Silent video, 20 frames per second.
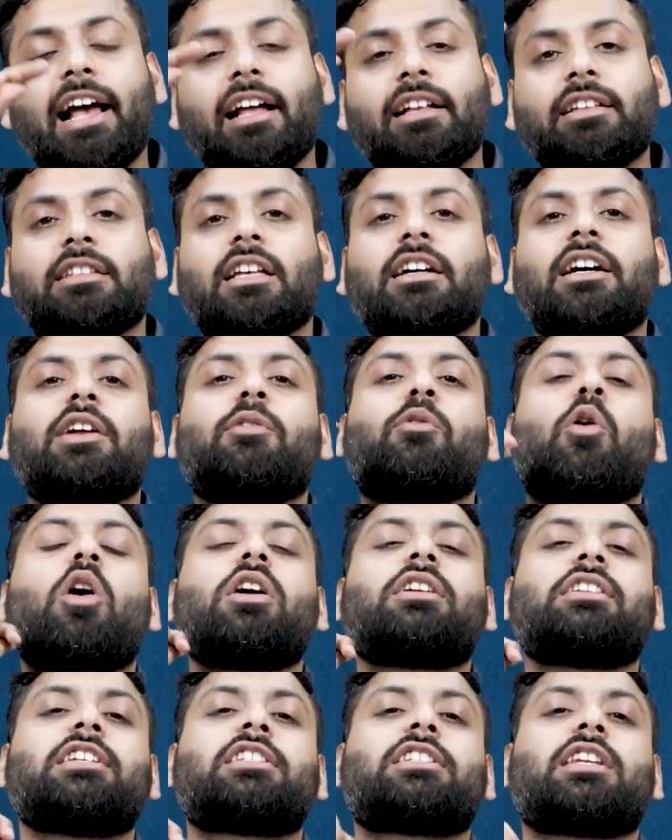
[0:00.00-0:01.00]
The
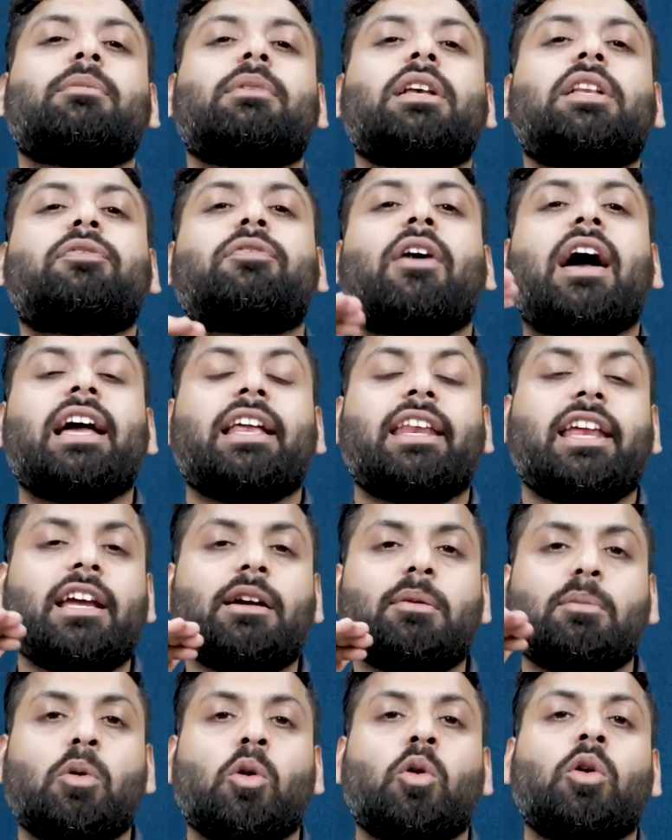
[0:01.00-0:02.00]
reward system is
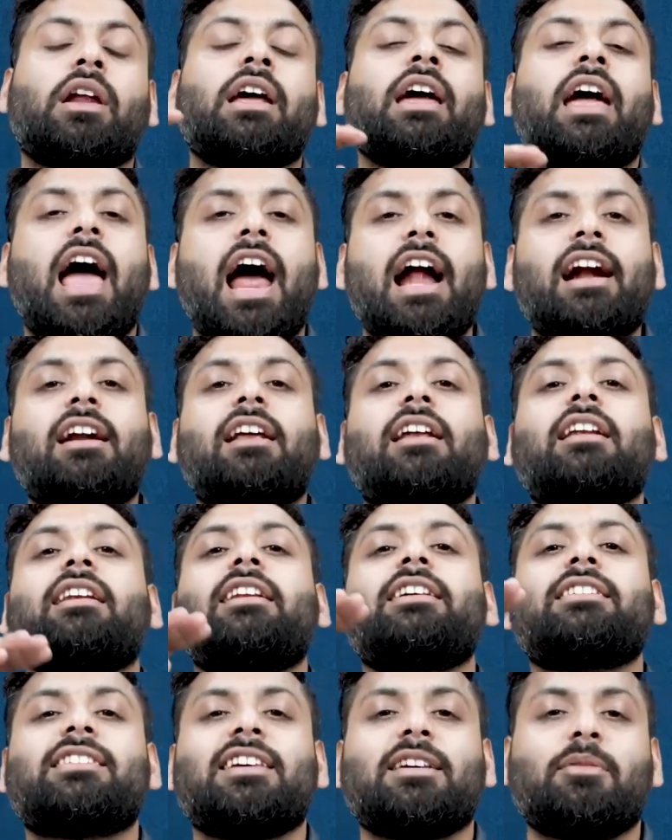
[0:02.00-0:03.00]
firing more and
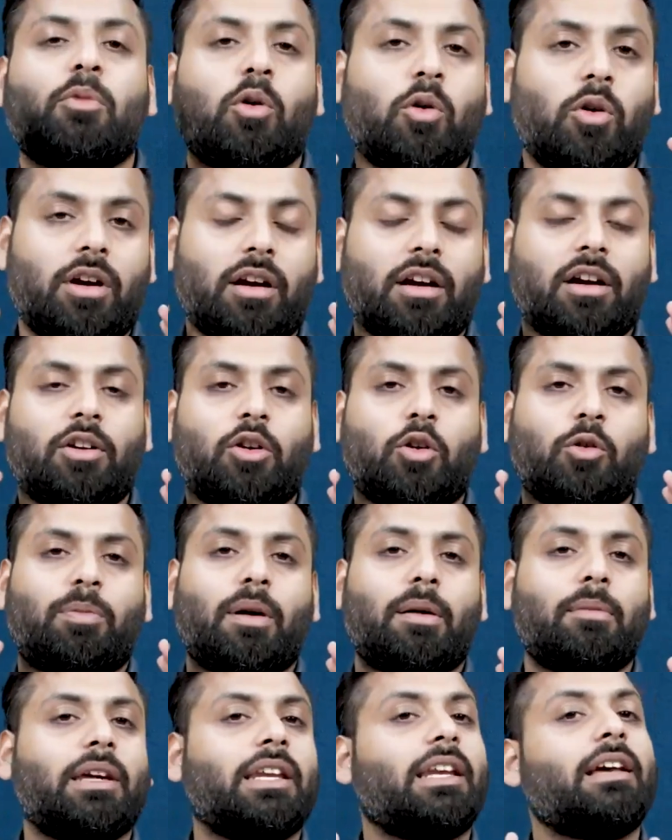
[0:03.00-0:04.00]
releasing more
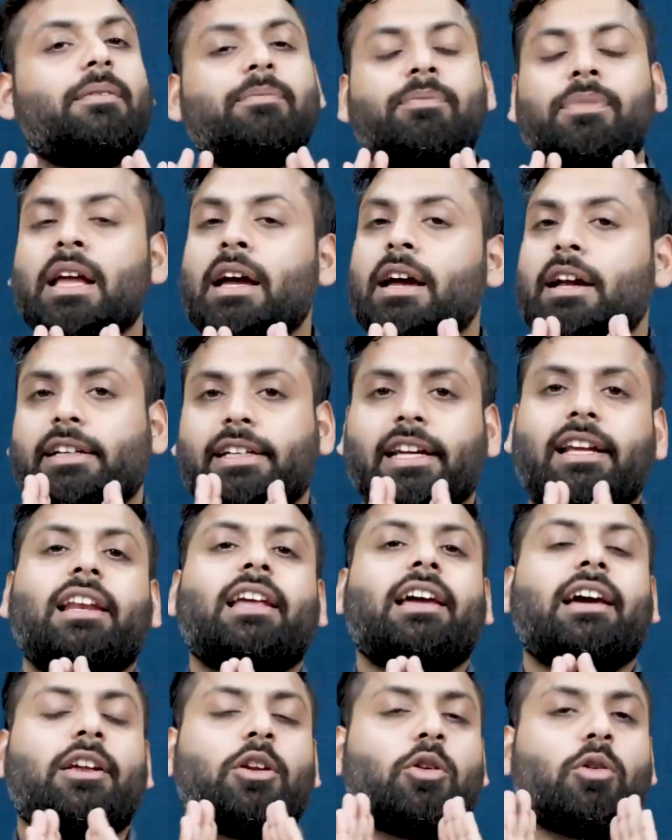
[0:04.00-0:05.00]
dopamine. Till
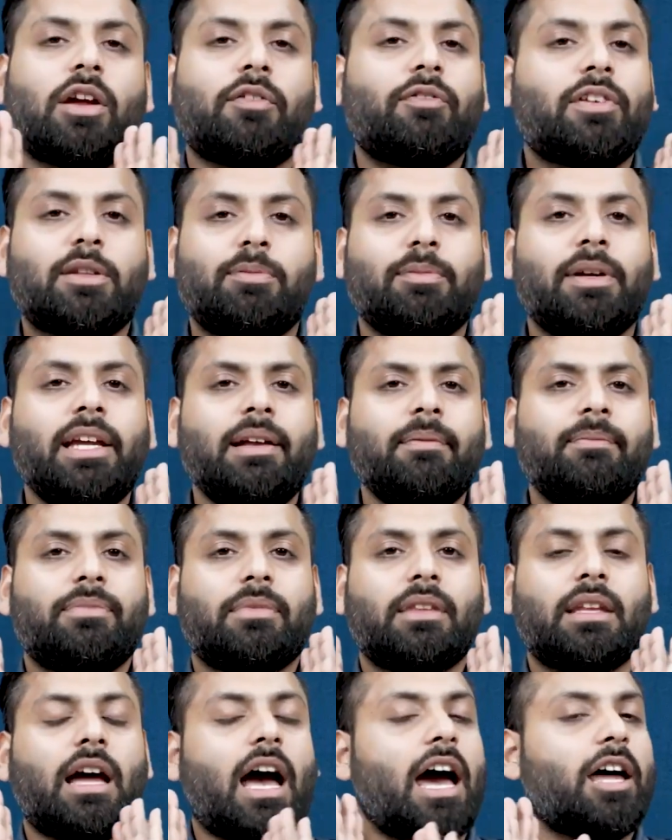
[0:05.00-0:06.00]
here you are with me?
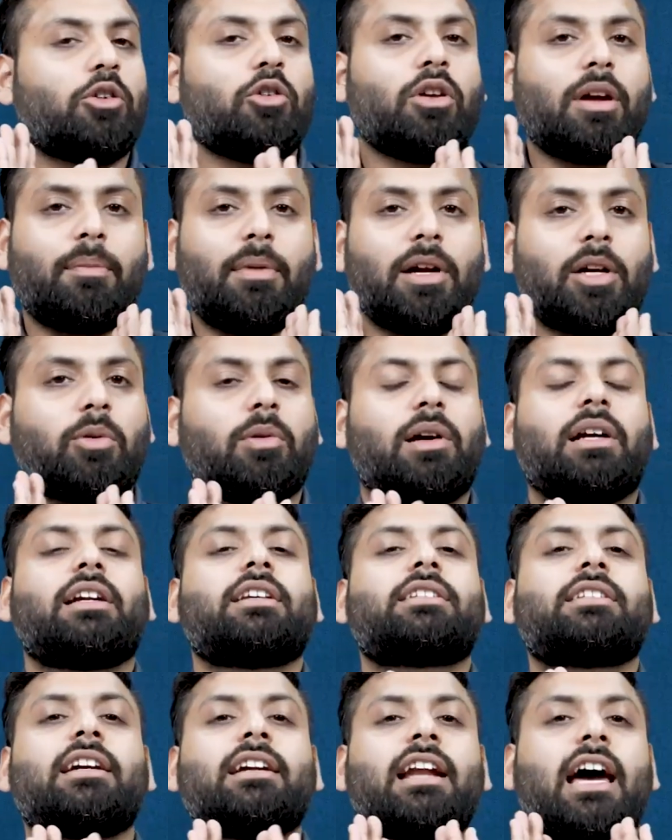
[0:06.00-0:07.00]
Are you able to
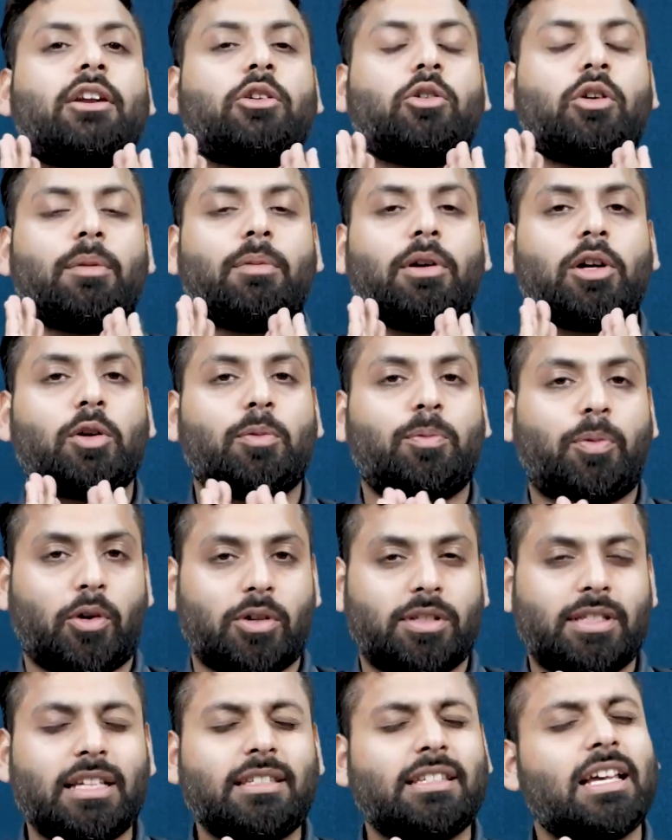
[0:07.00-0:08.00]
understand? Are you able to
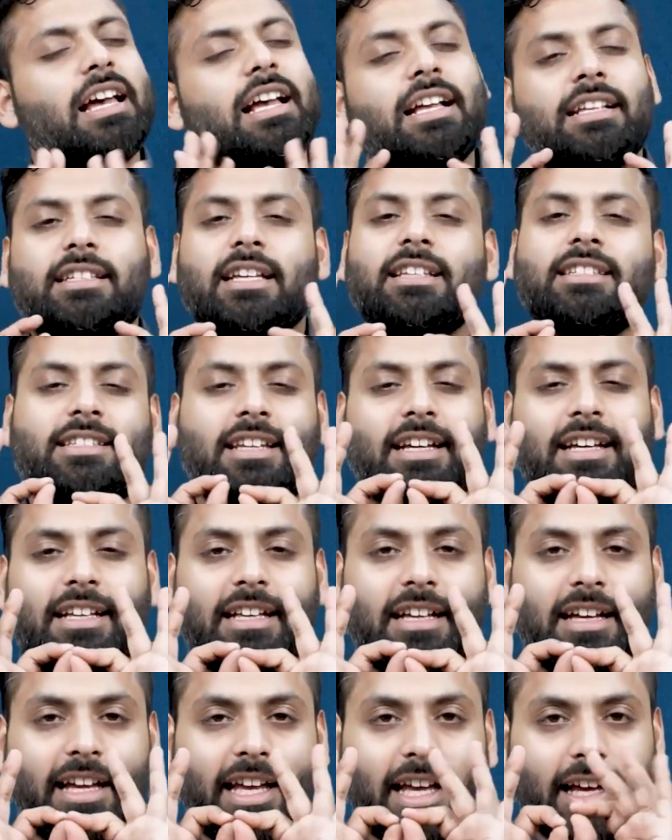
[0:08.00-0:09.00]
process?
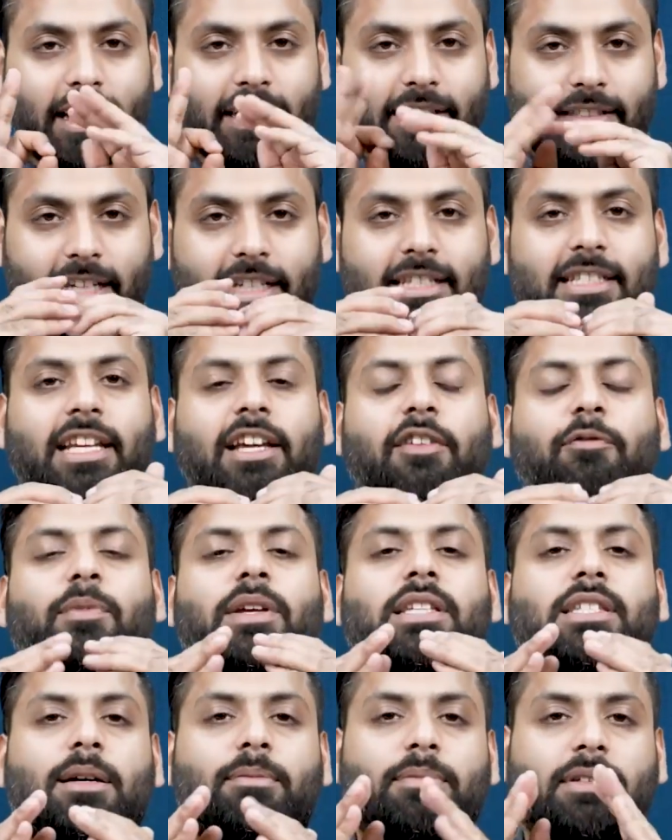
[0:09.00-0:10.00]
Just give me
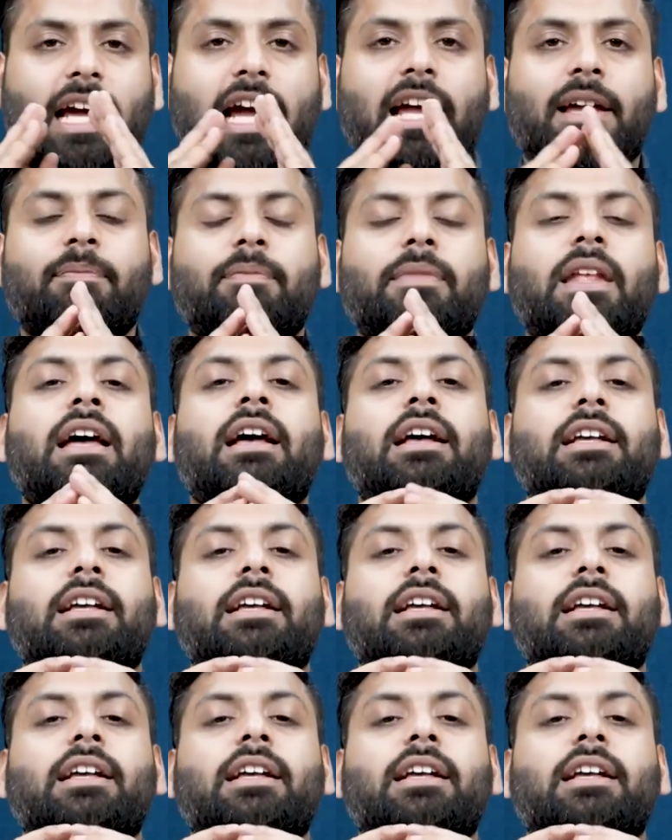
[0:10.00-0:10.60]
some time.